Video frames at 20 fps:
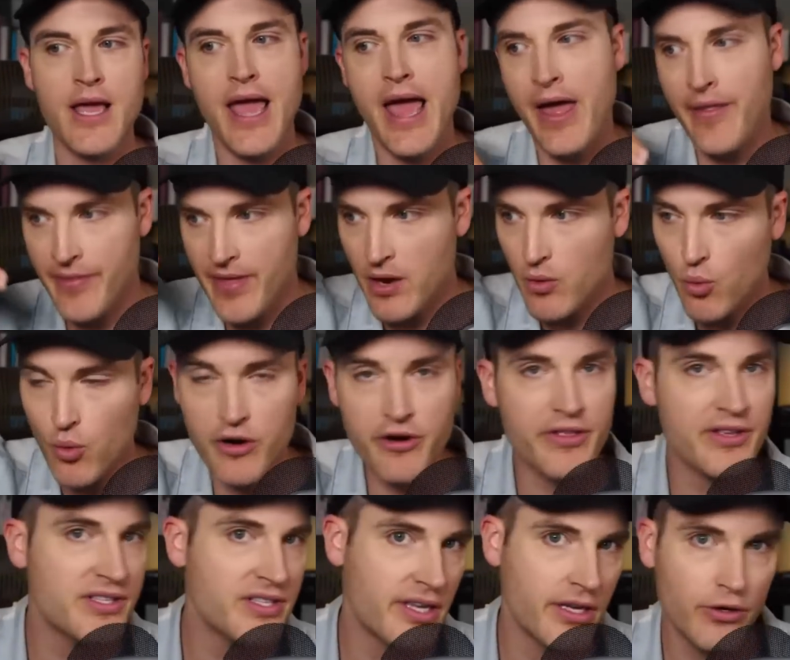And then what are
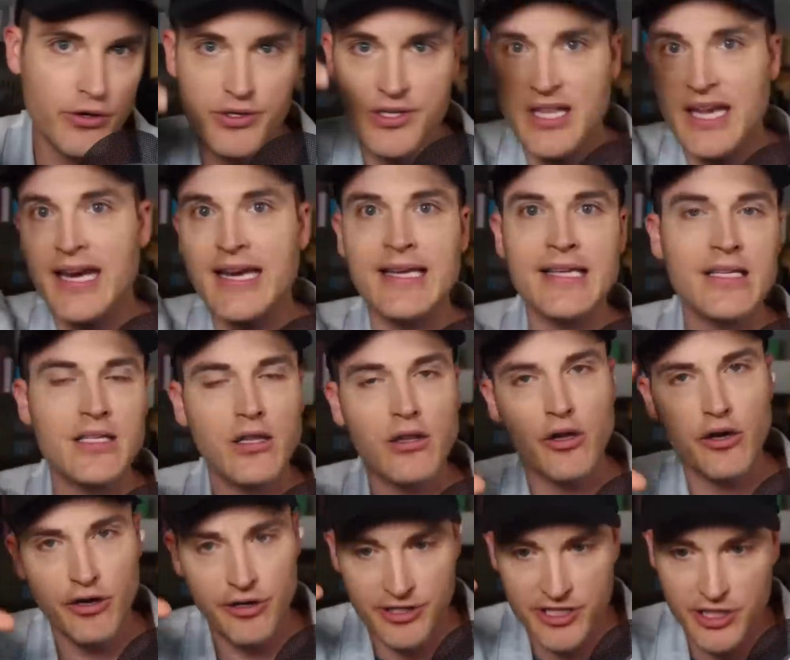the skills that I need to
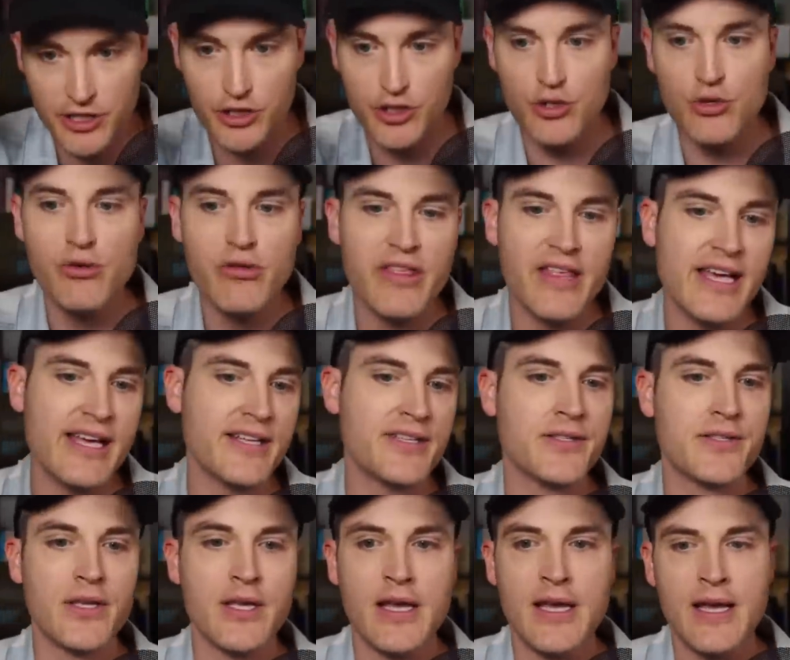learn to do
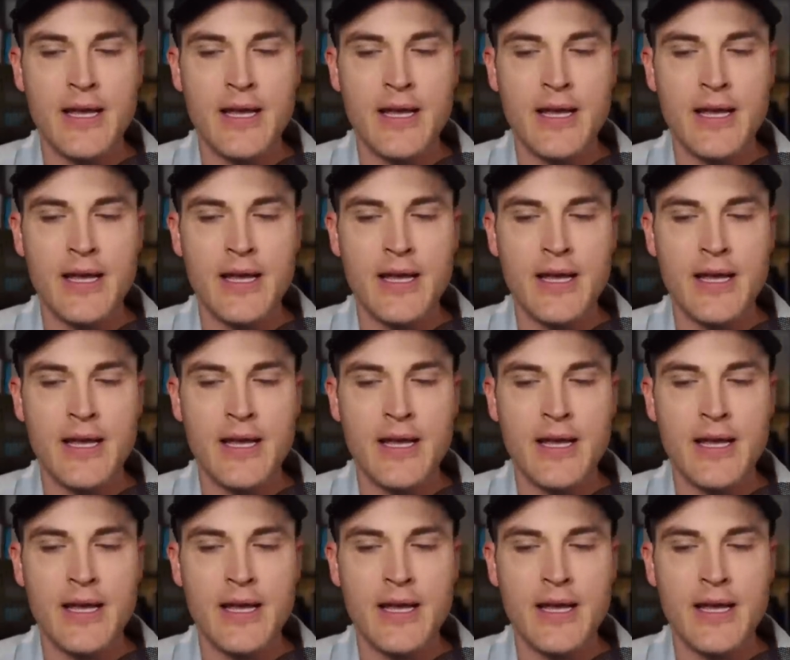this?